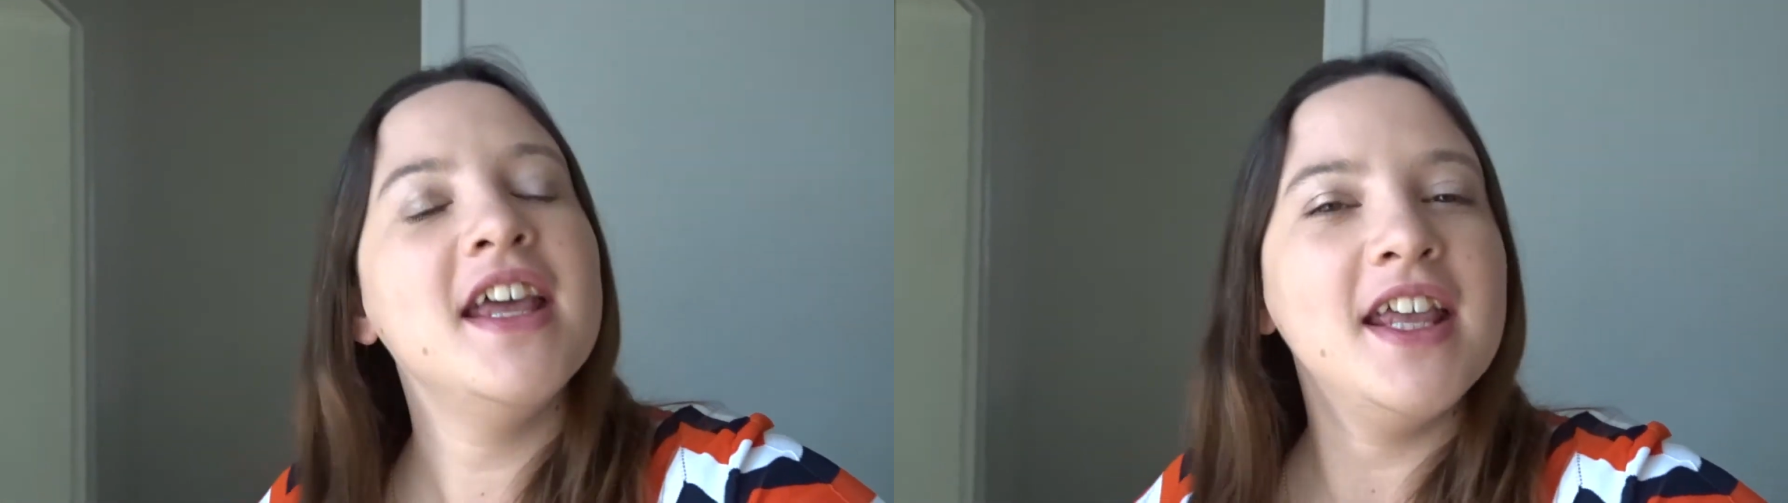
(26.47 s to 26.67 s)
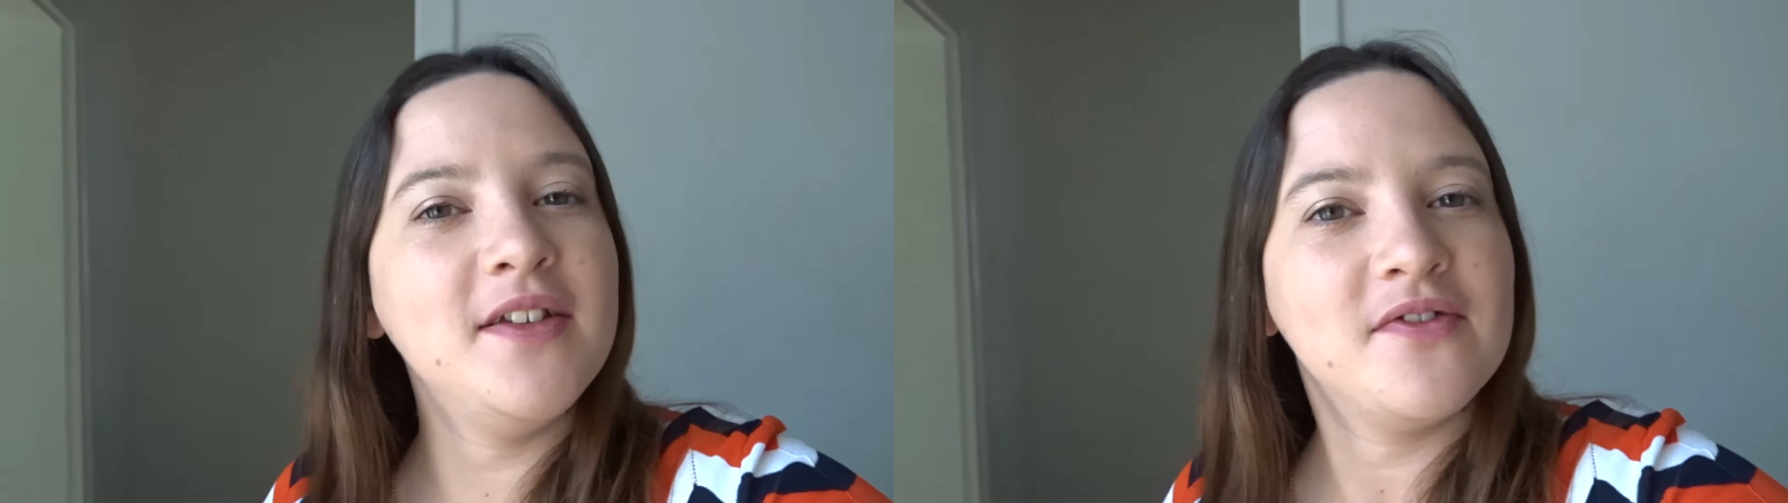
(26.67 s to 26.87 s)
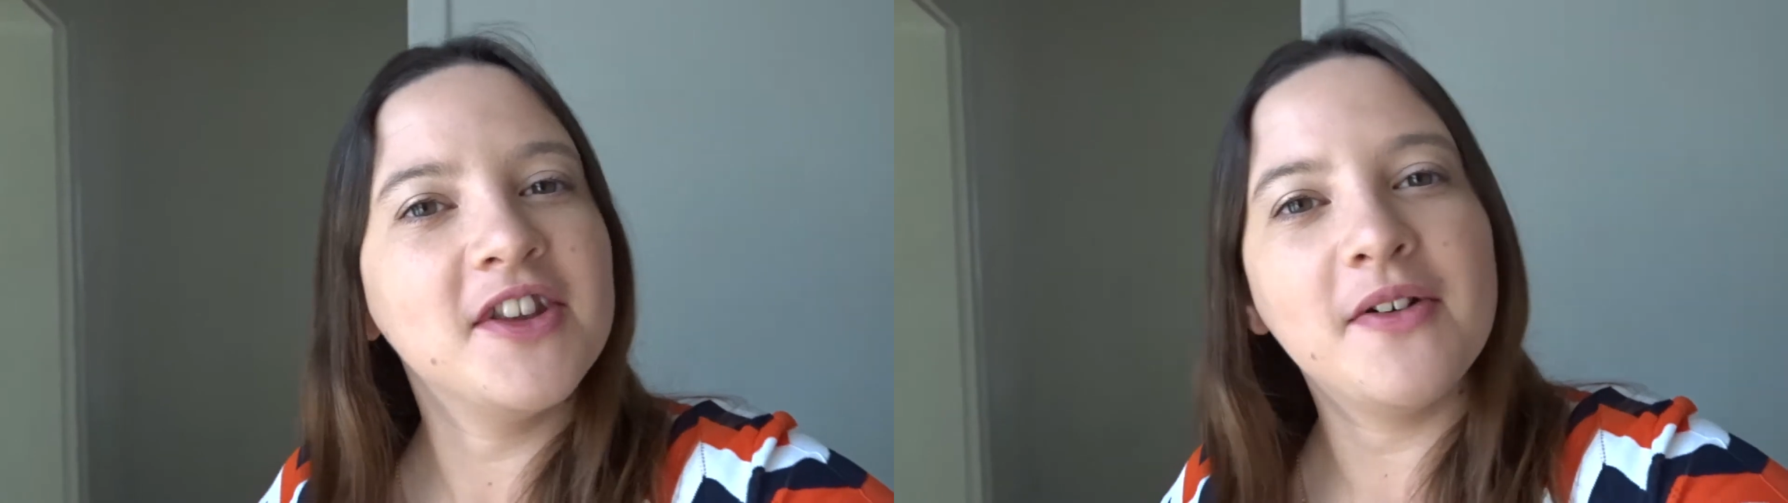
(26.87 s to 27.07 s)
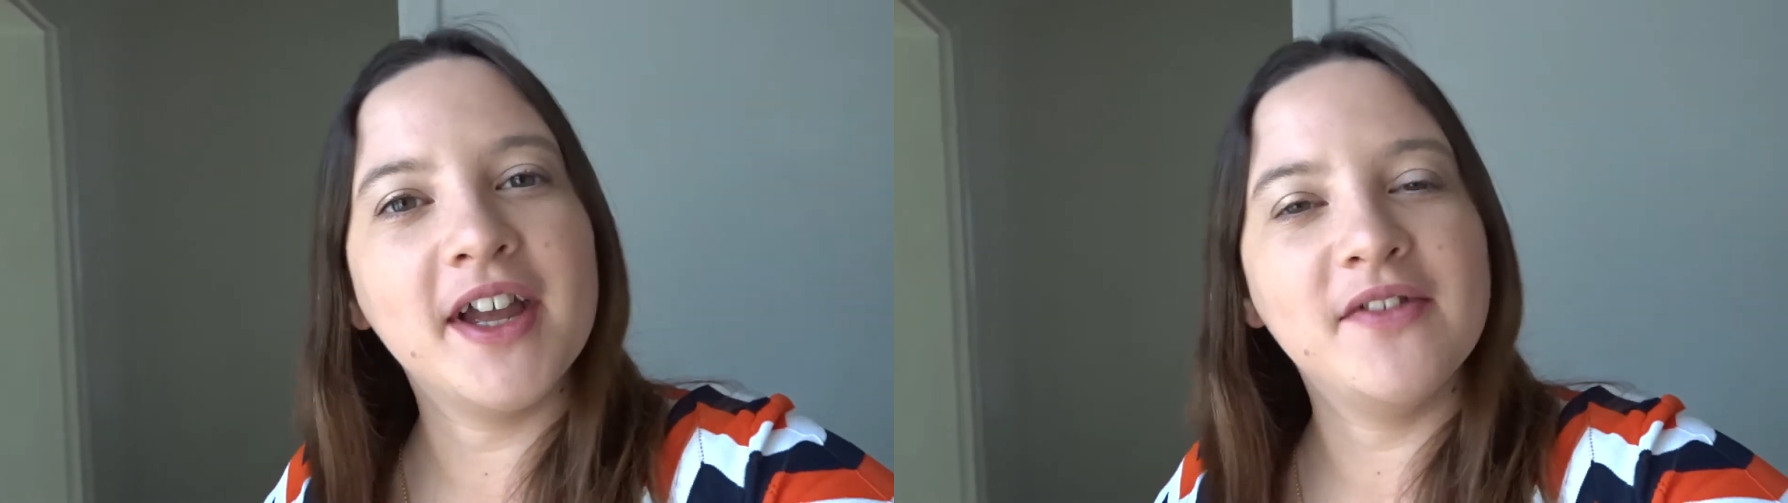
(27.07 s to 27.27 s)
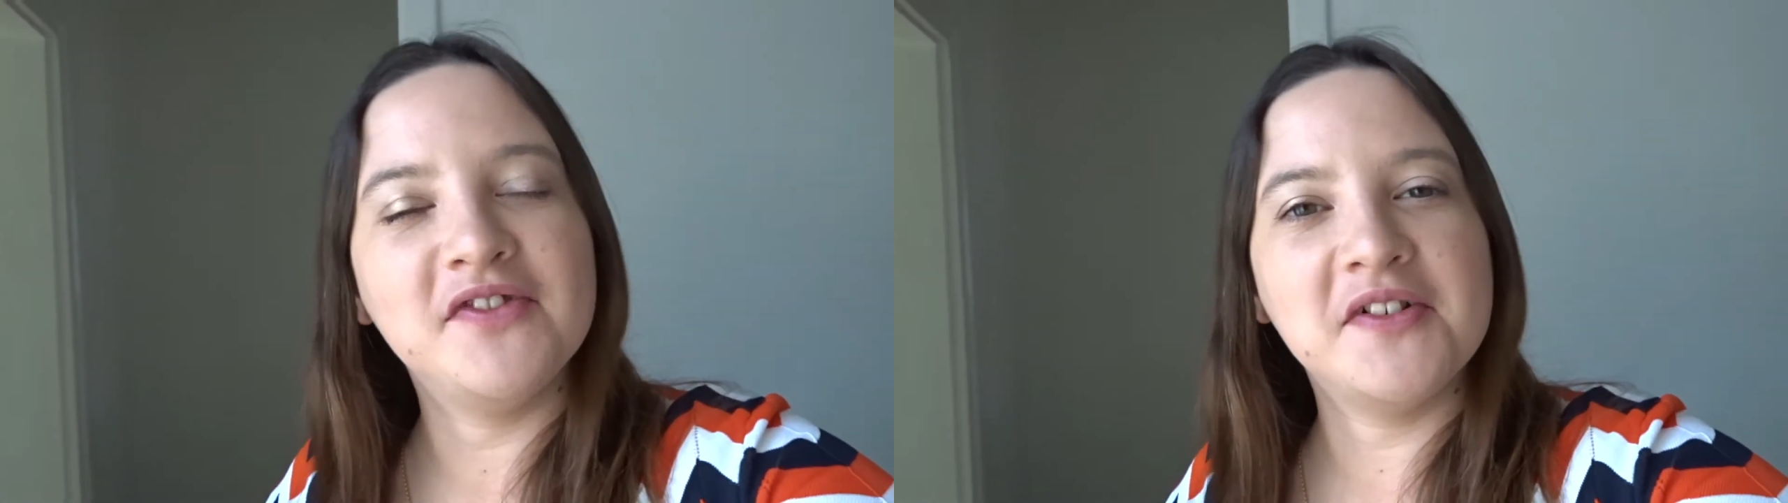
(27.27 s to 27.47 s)
even though I
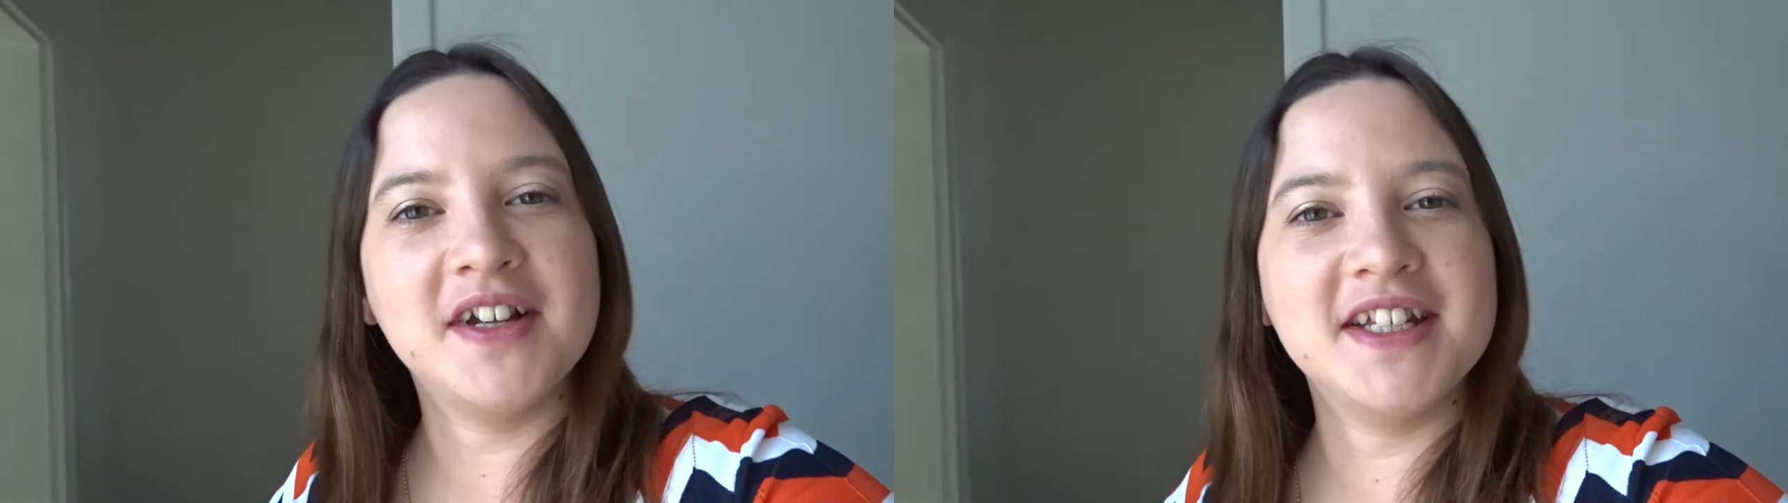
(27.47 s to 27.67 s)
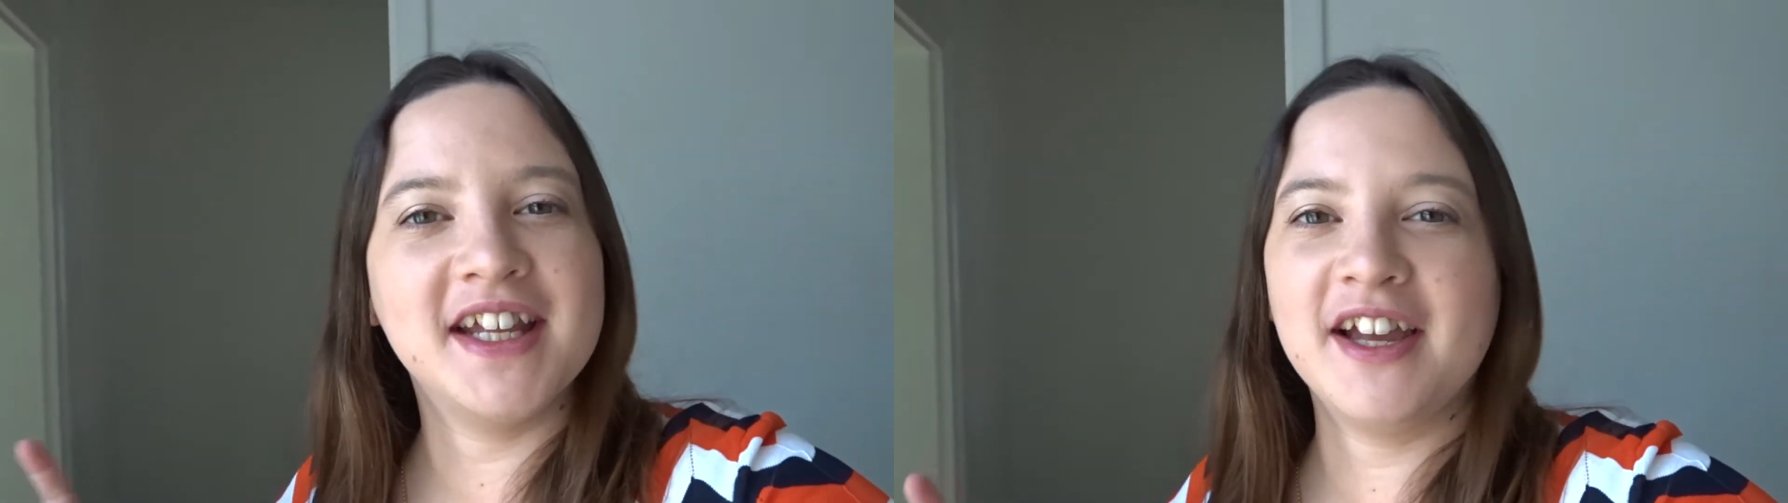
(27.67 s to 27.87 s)
have no idea